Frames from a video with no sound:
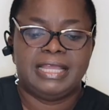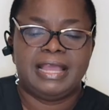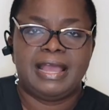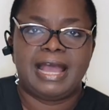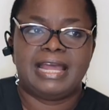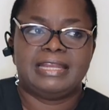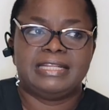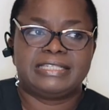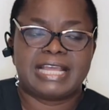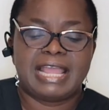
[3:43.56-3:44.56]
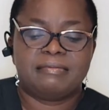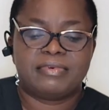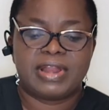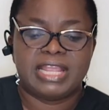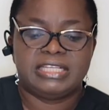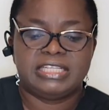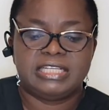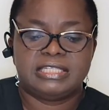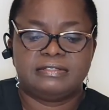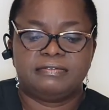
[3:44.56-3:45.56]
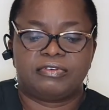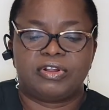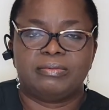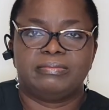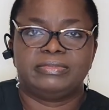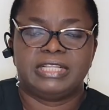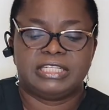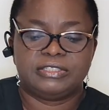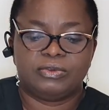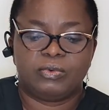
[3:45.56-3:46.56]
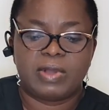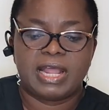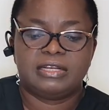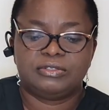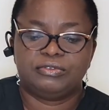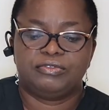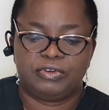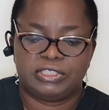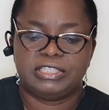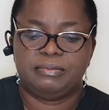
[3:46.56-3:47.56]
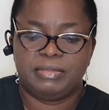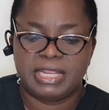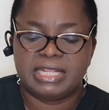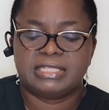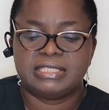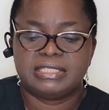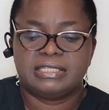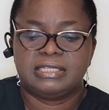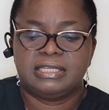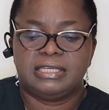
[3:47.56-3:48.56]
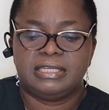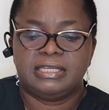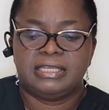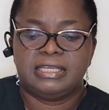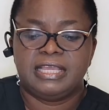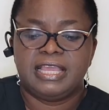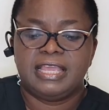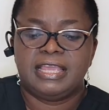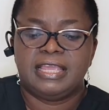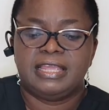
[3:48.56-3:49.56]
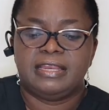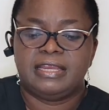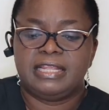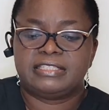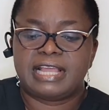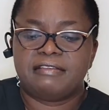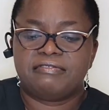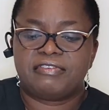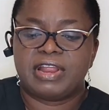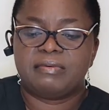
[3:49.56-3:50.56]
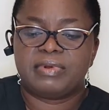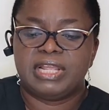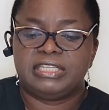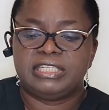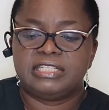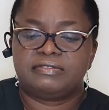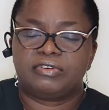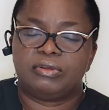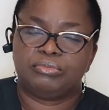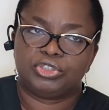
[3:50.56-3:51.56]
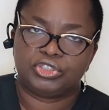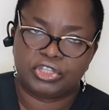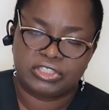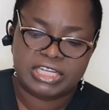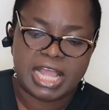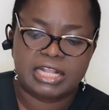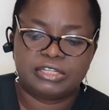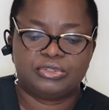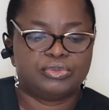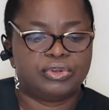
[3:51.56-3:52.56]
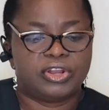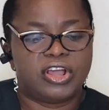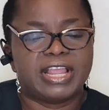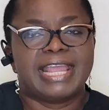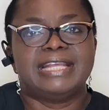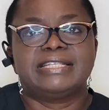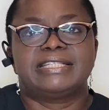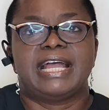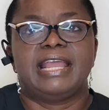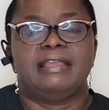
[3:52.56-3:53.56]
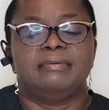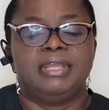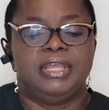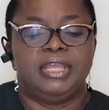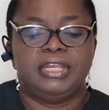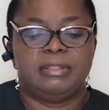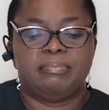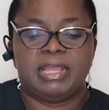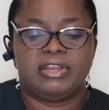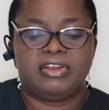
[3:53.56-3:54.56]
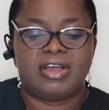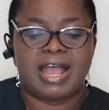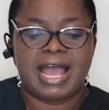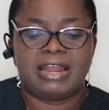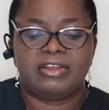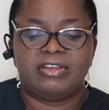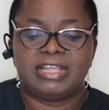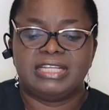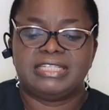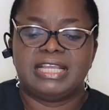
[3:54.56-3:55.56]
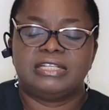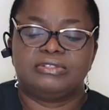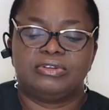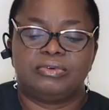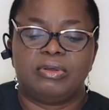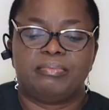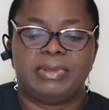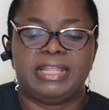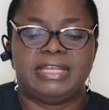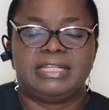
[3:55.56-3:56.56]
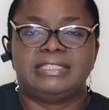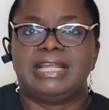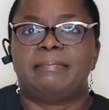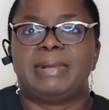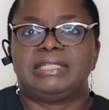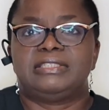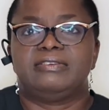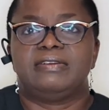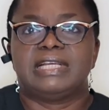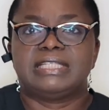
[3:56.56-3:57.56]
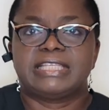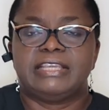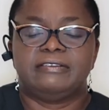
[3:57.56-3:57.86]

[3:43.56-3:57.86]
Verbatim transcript: and the time ranges from 31 to 40 minutes. The time frame ranges from shorter to longest time, depending on how long it takes to complete that particular skill.